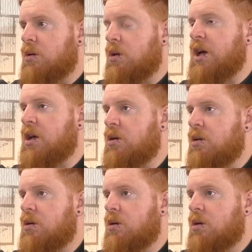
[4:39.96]
Like
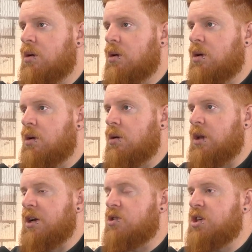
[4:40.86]

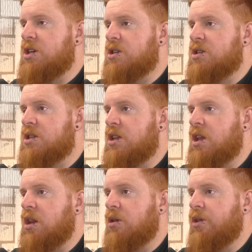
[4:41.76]
Jesus did
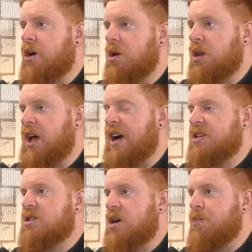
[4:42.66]
the
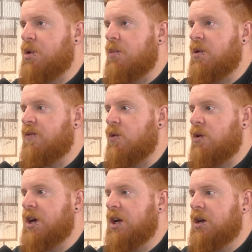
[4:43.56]
Last Supper
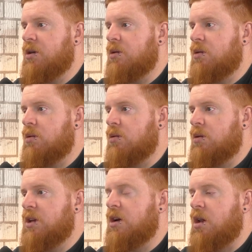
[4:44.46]
before he
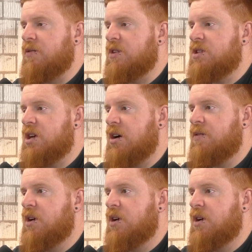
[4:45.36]
did all of his stuff.